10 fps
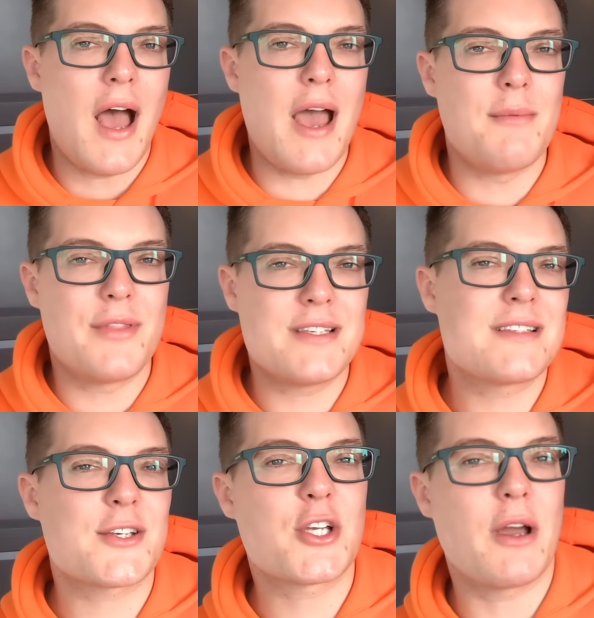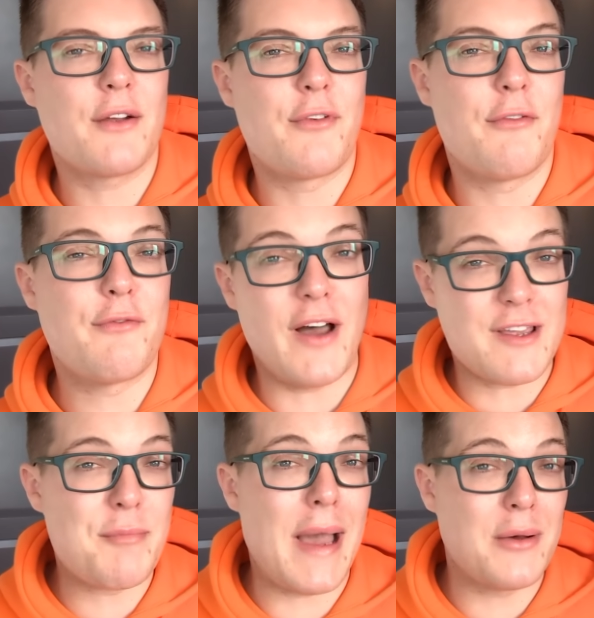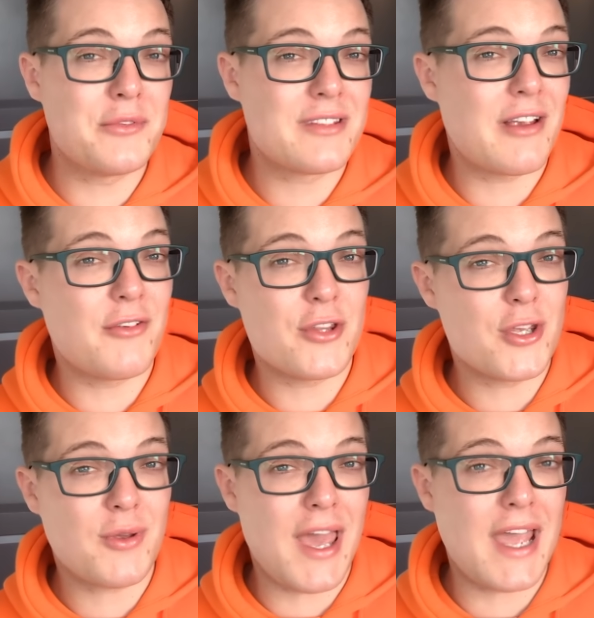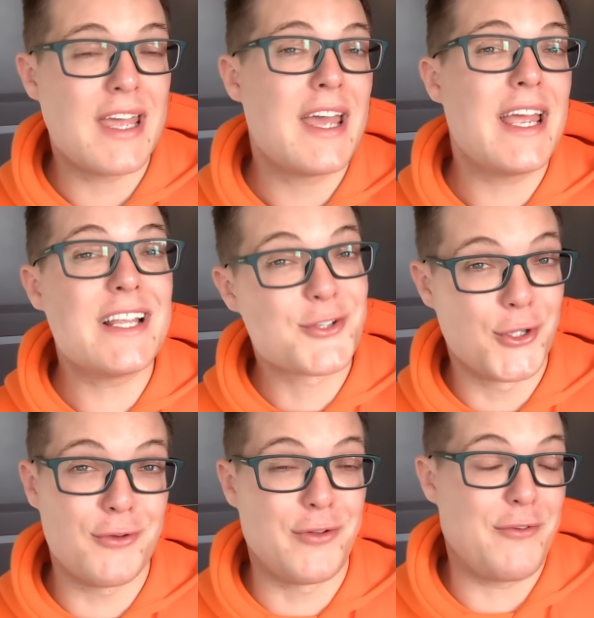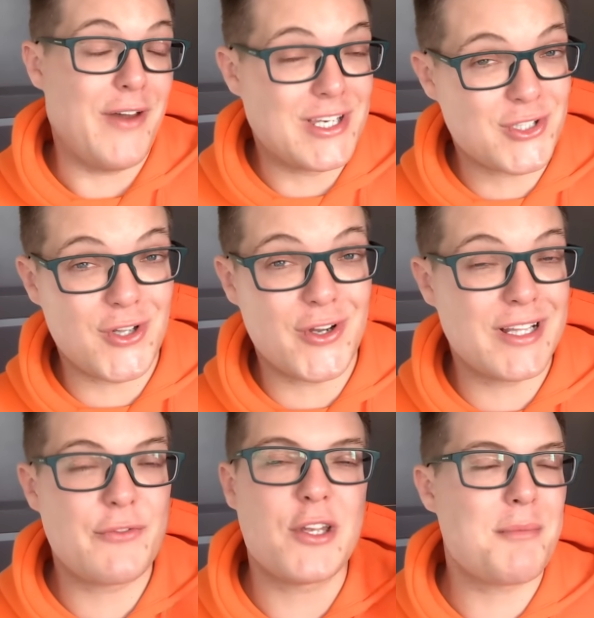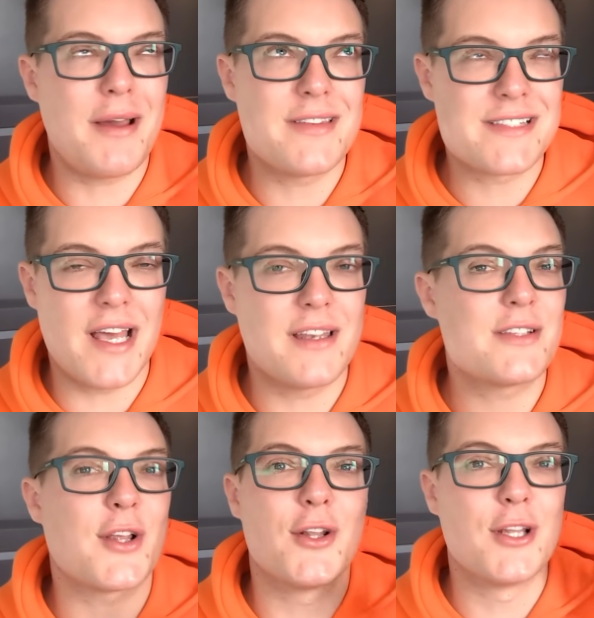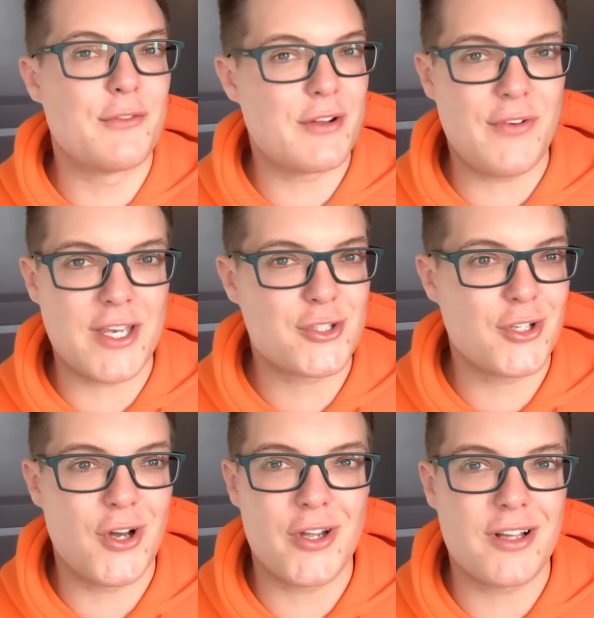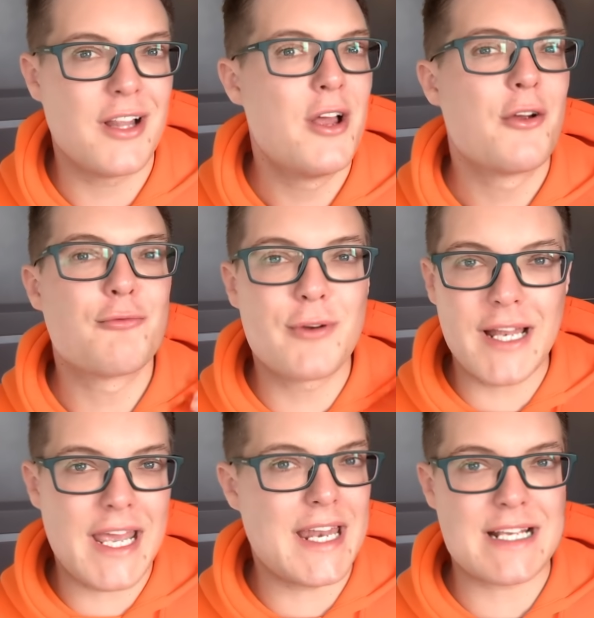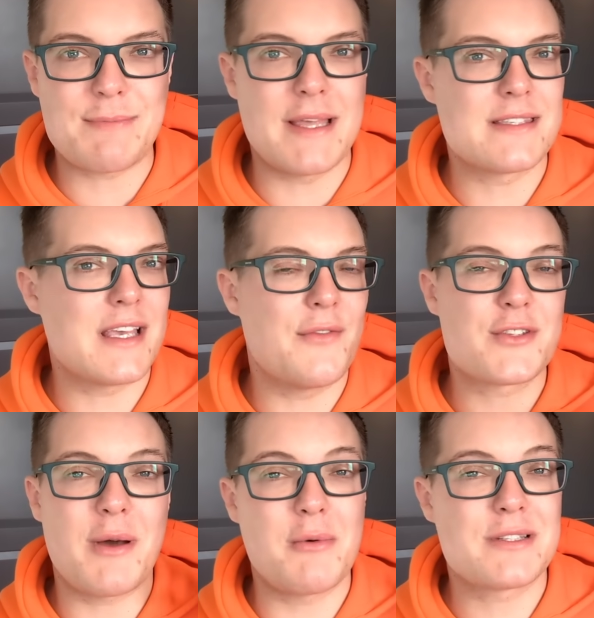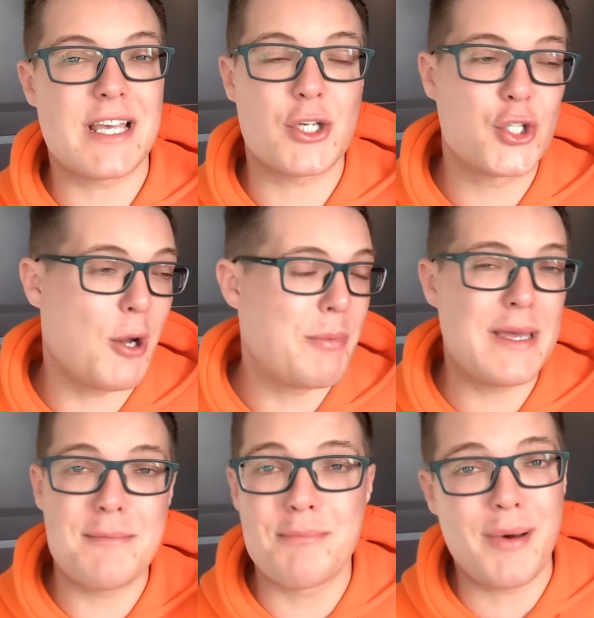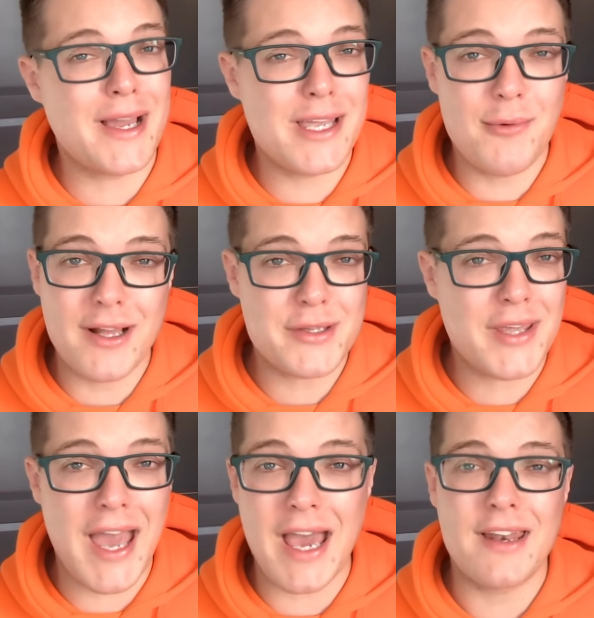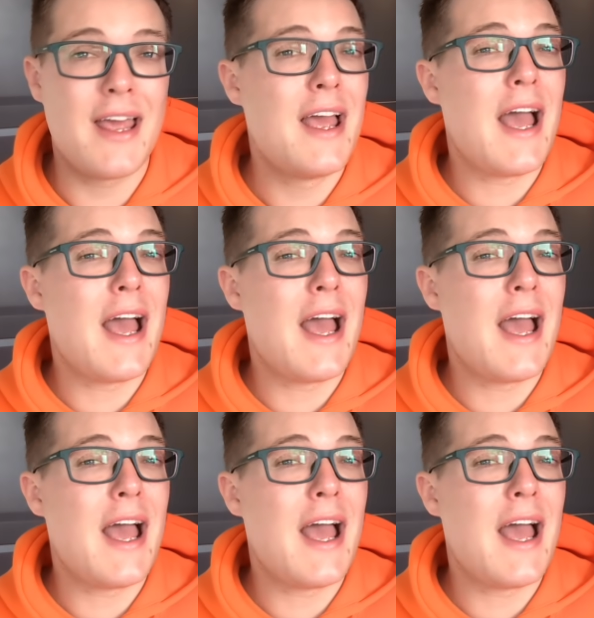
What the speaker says: This is actually going for £5 here in the UK. It's a lovely facial oil. If you don't mind the scent, it's a lovely facial oil. Really inexpensive. So I would say shop it, buy it while you can.